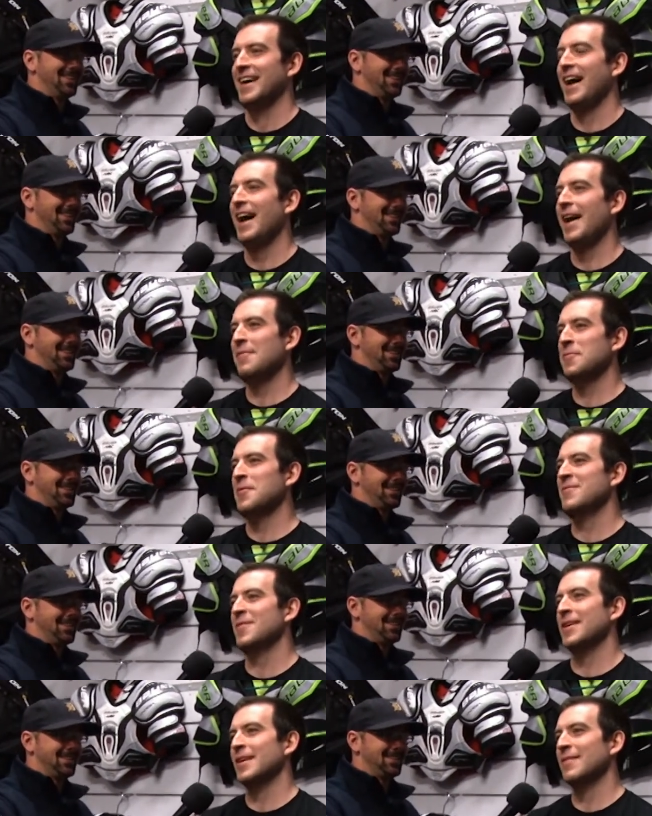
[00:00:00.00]
Speaker 1: I'm
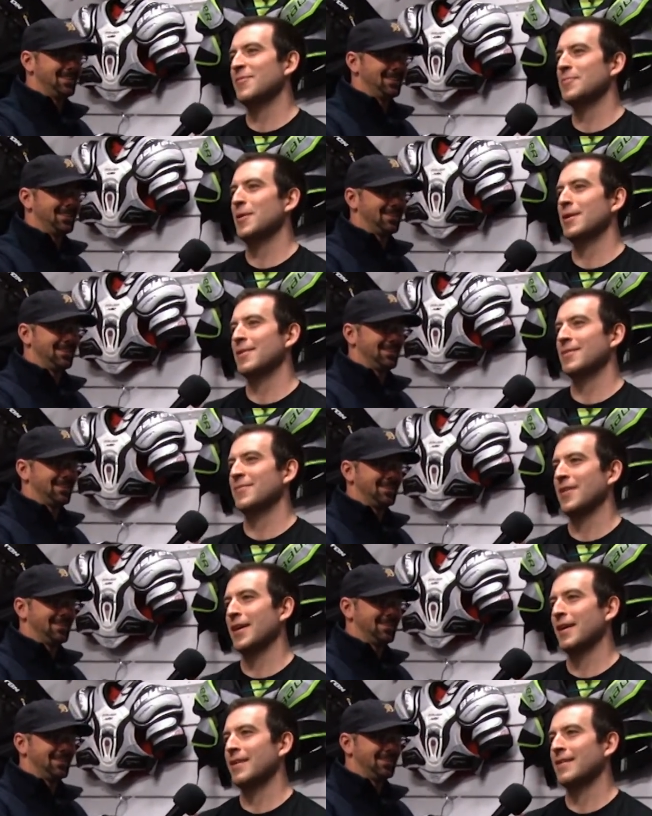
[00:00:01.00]
more of a football
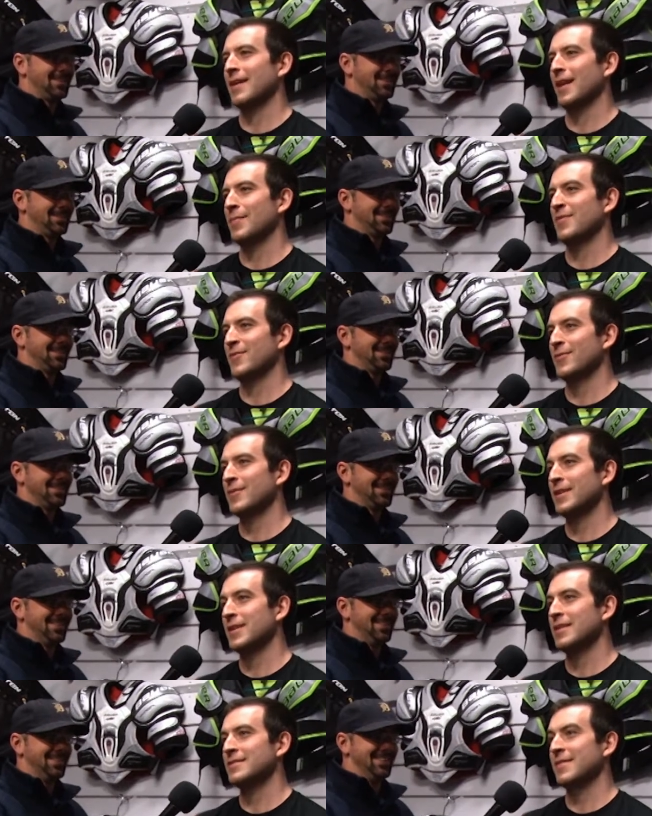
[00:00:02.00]
fan, and I prefer
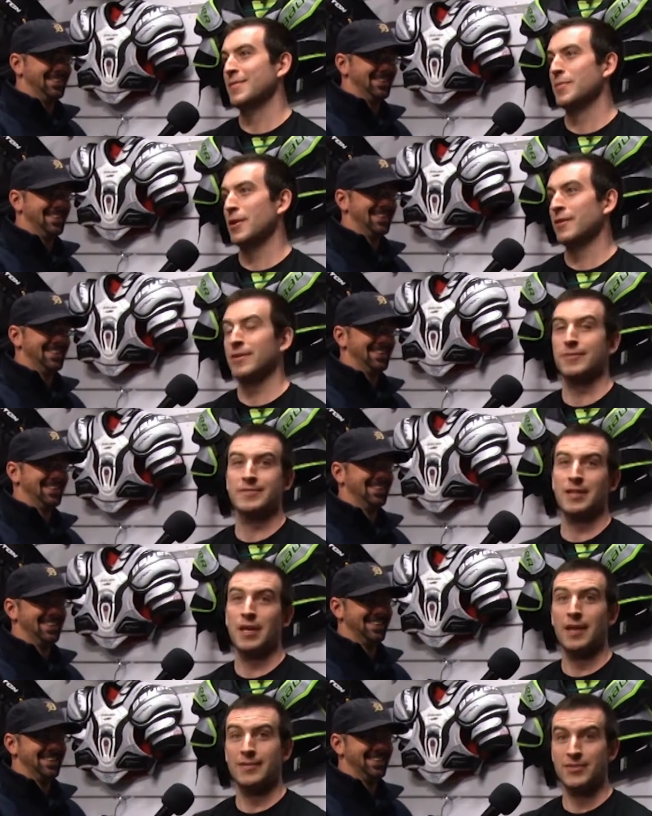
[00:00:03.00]
the Denver
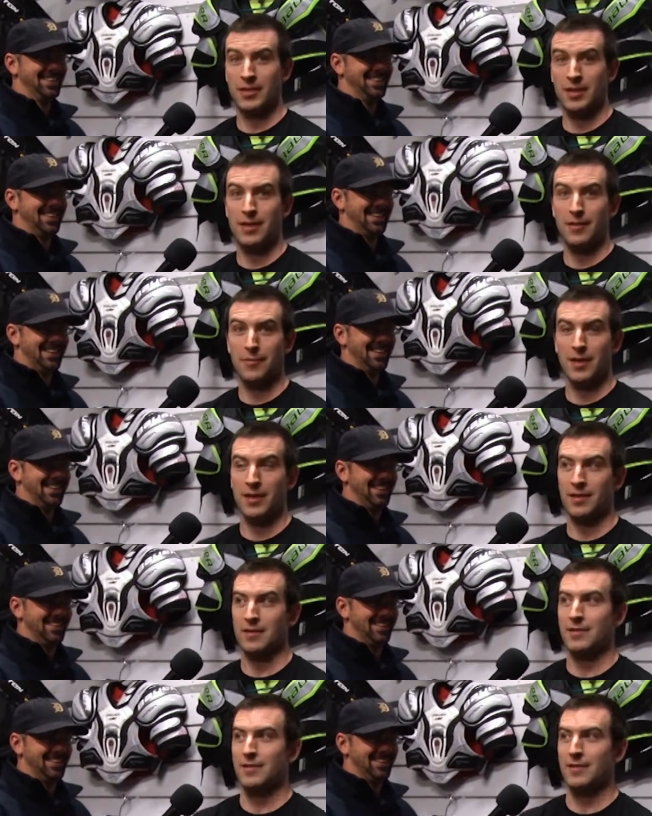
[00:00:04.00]
Broncos and John Elway.